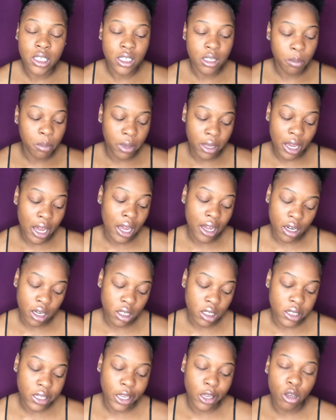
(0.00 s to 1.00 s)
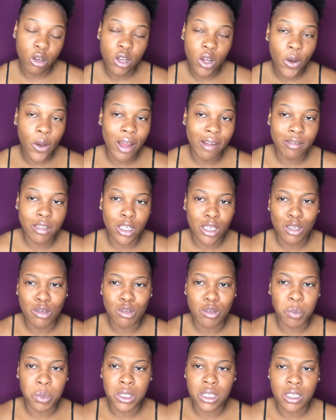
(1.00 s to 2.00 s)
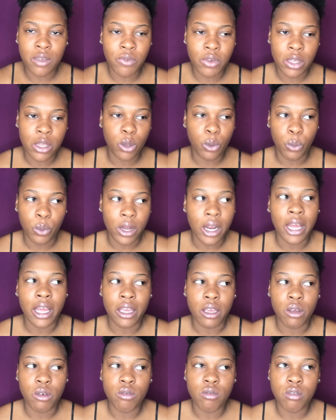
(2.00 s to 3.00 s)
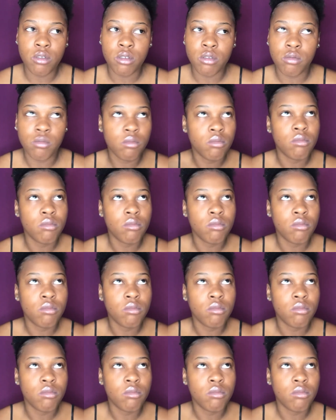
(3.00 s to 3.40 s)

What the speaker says: to be honest. Like, you don't have to use specifically what I use,